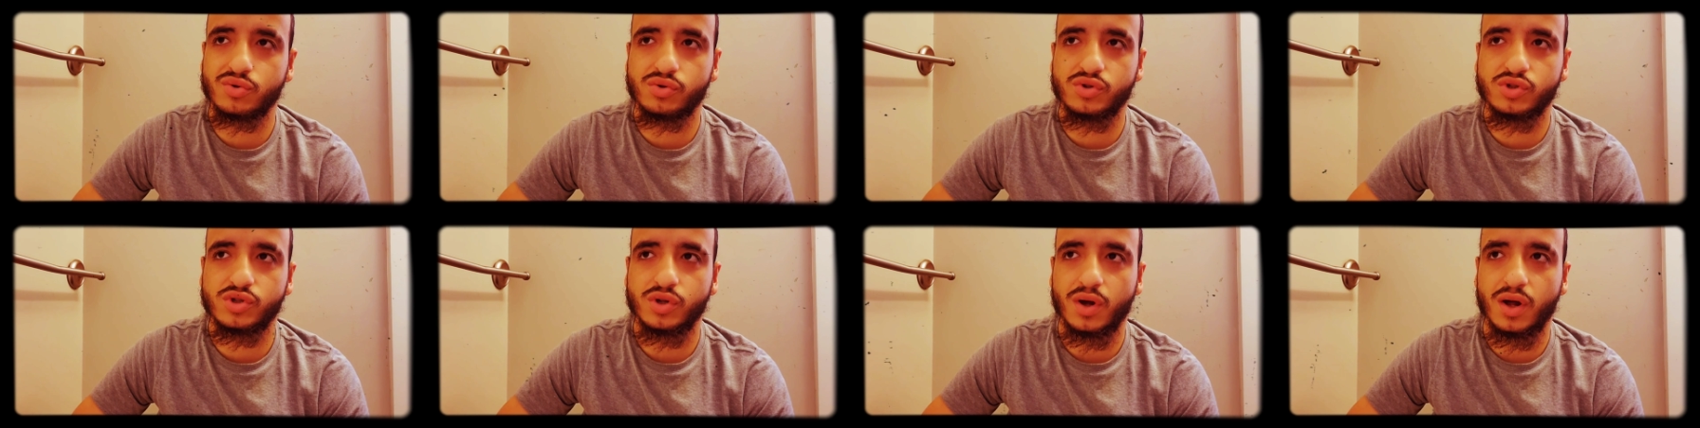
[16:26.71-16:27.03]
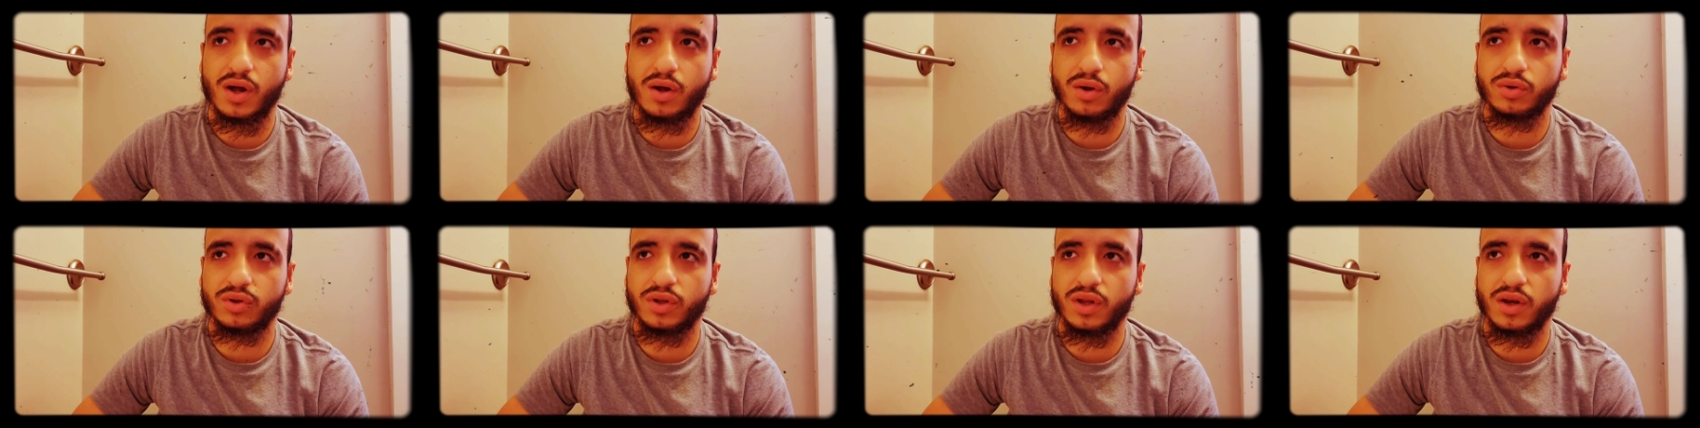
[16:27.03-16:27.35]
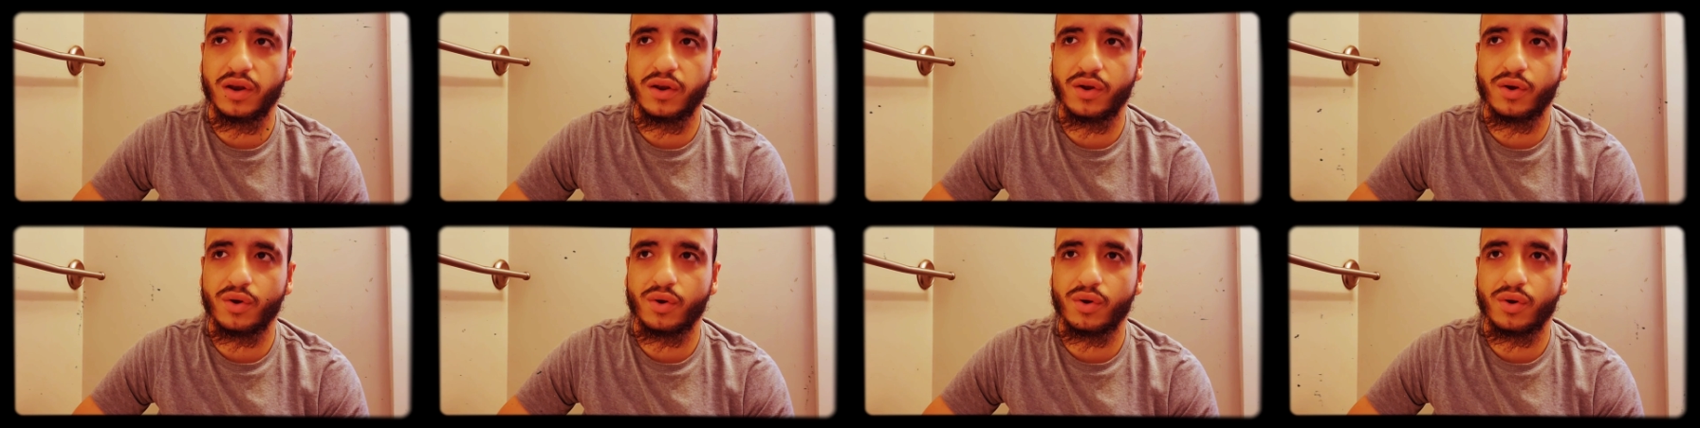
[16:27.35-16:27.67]
so I don't think
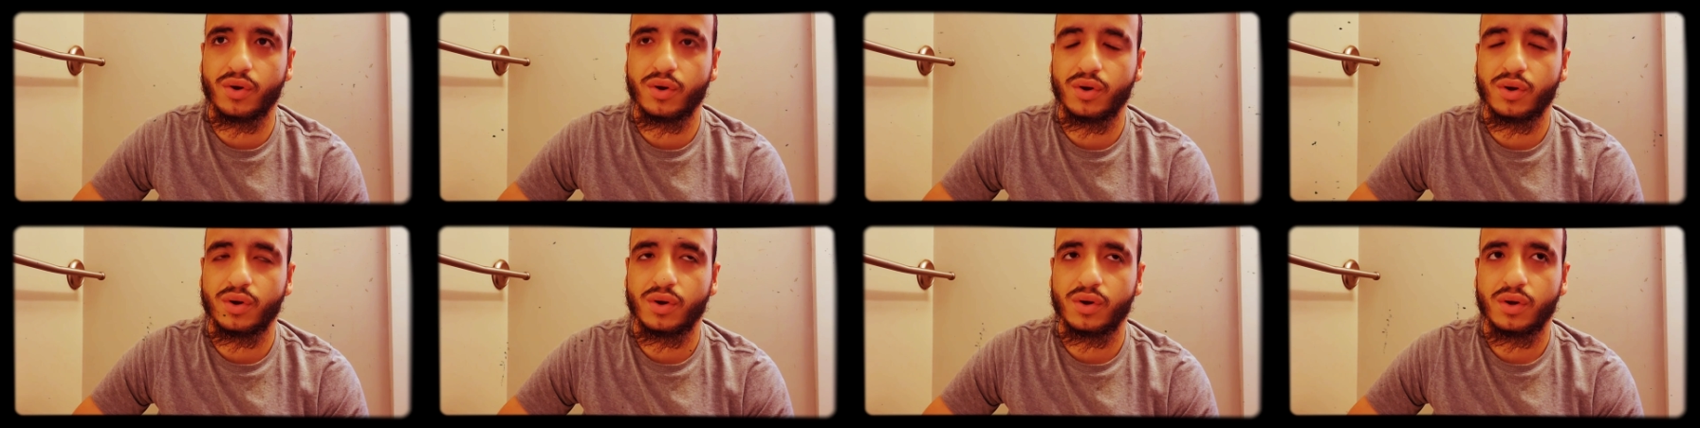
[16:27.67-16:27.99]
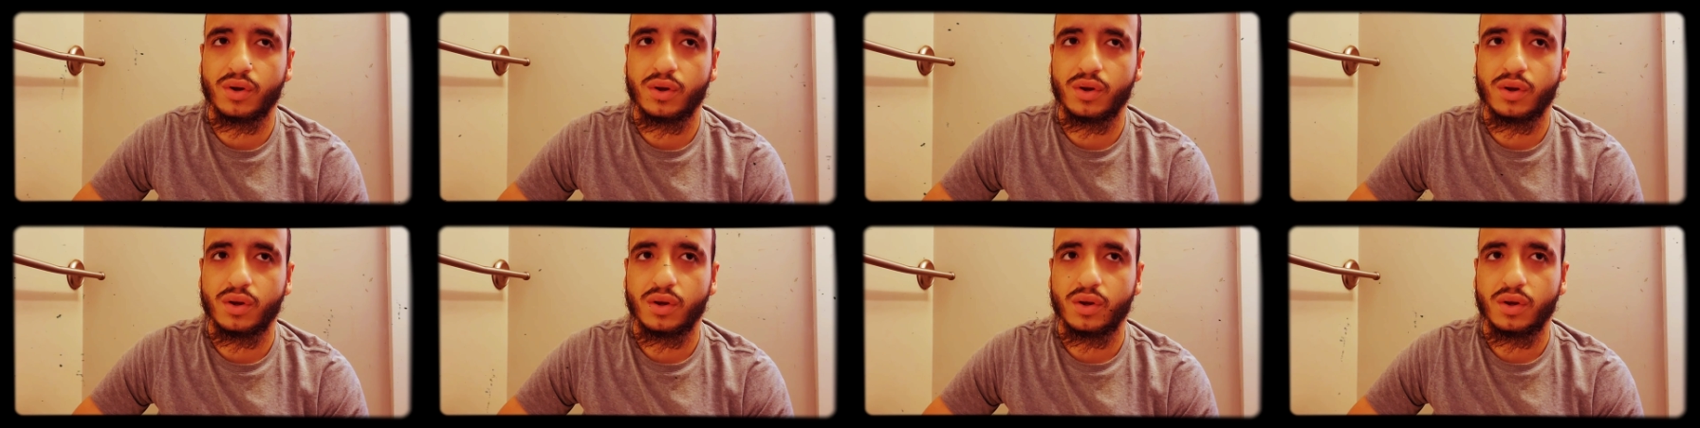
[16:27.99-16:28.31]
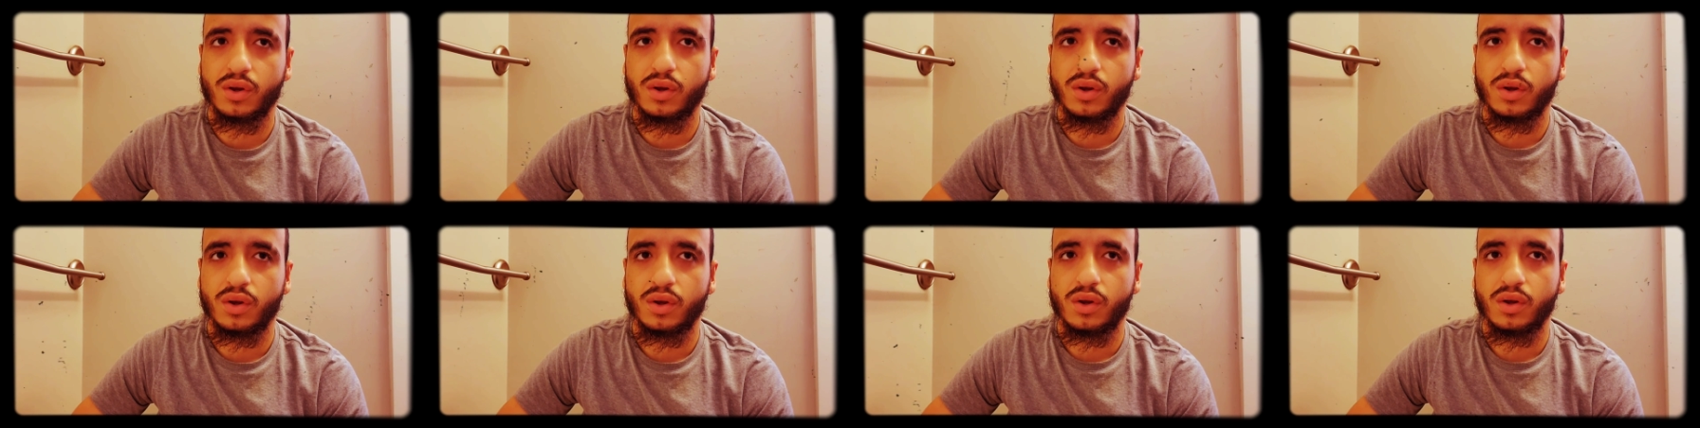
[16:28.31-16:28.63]
they're gonna...
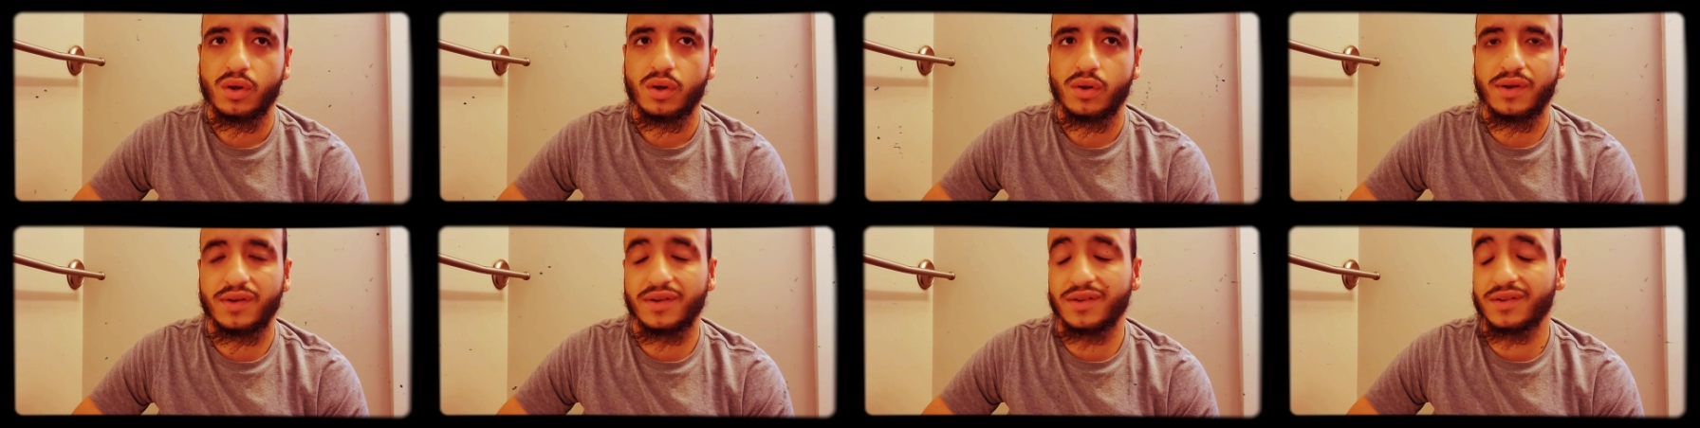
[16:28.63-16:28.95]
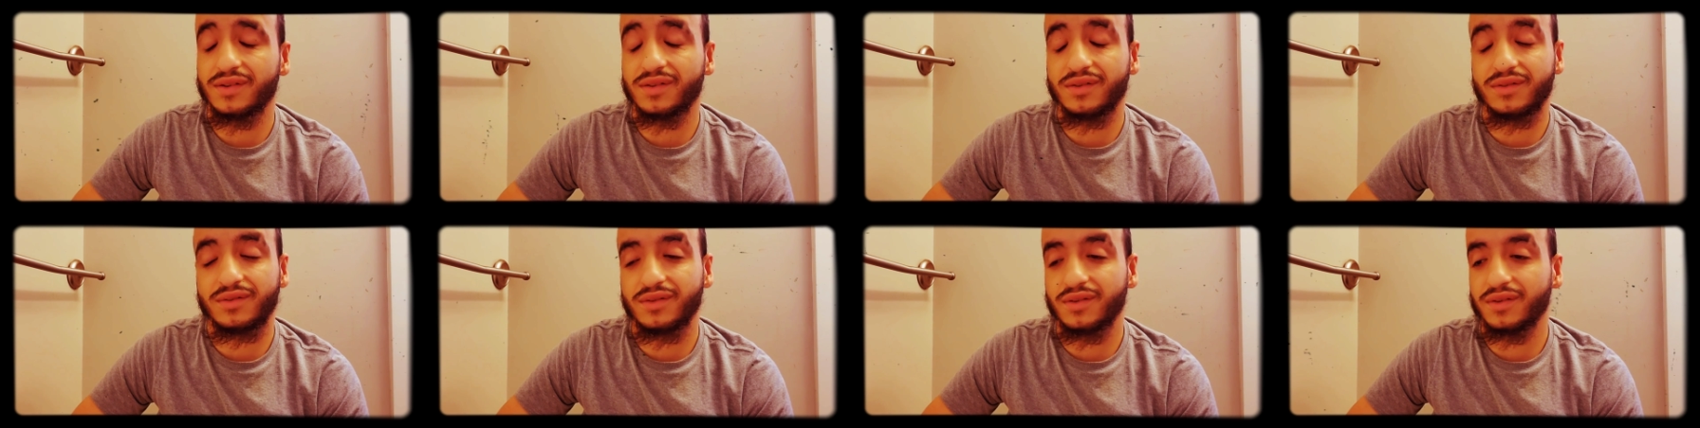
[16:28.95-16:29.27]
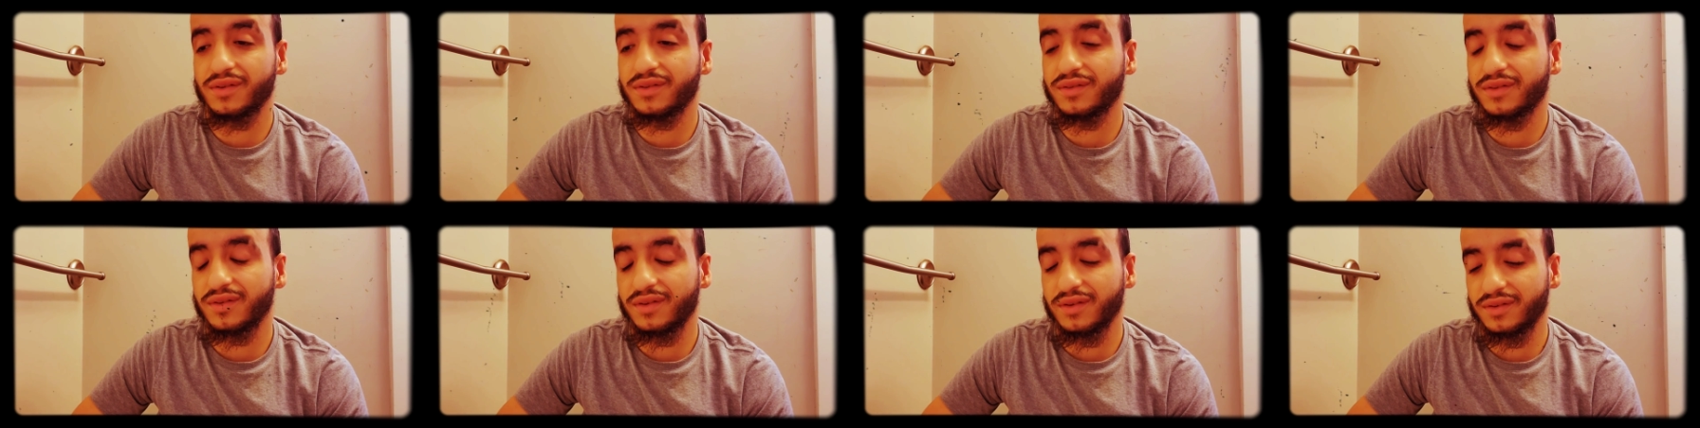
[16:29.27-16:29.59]
is,
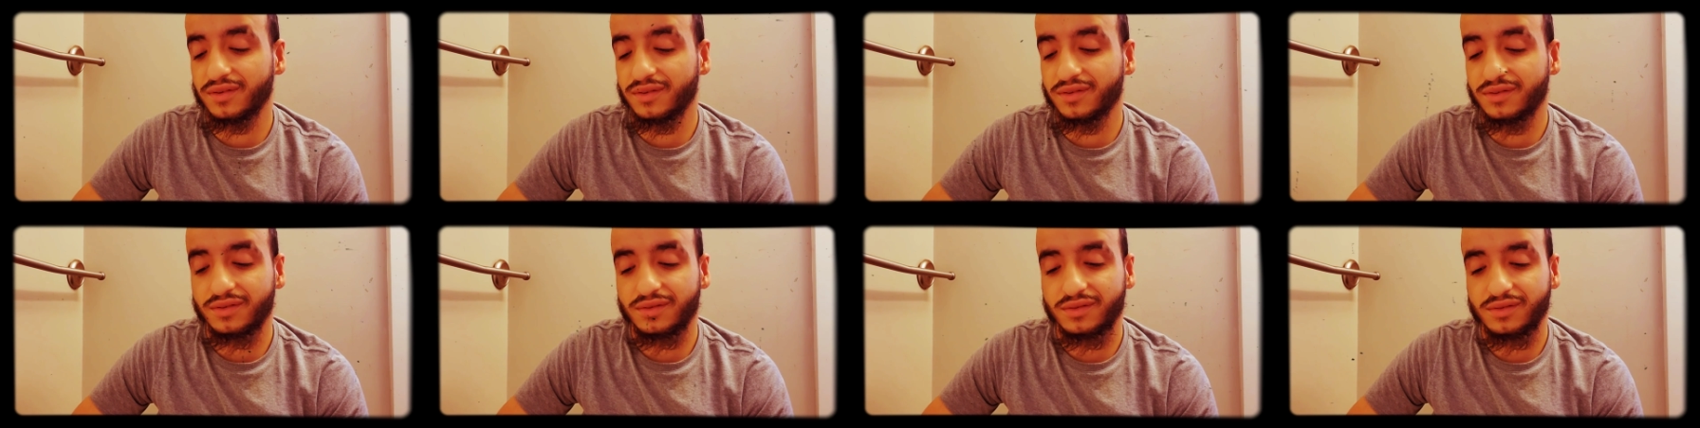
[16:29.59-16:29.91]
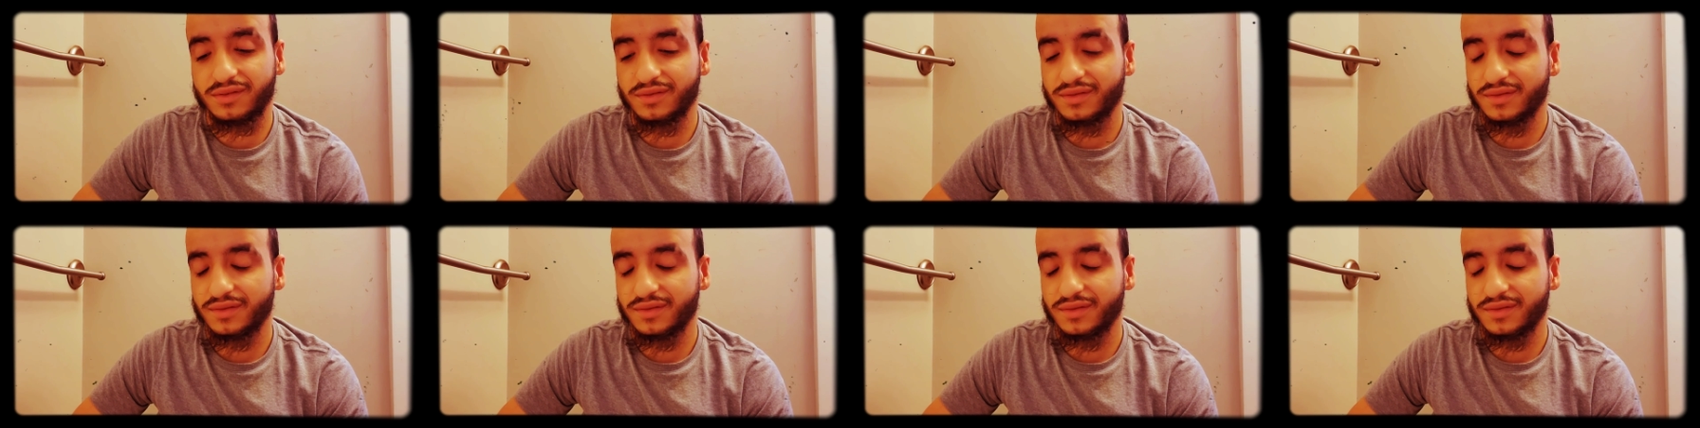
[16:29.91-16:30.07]
is, is